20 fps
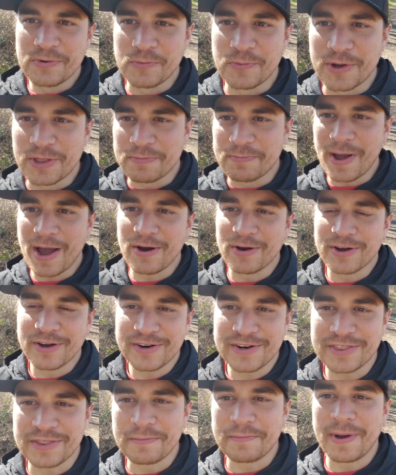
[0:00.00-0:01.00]
with Mount
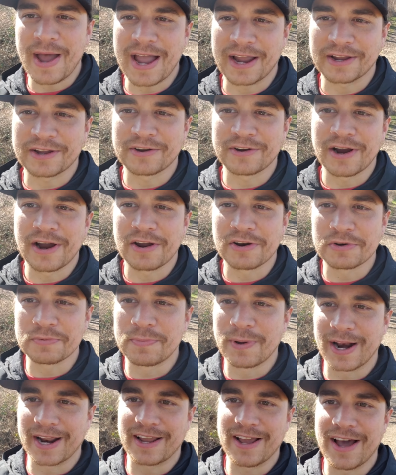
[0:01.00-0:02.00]
Hood in the background,
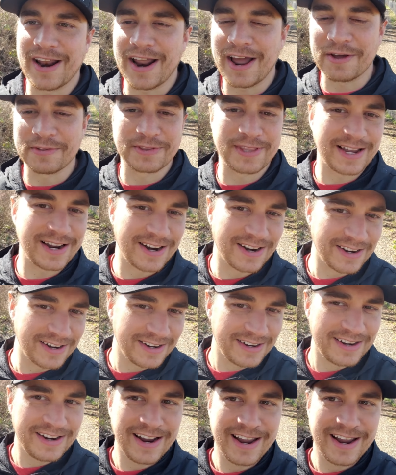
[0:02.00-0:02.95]
but I got out there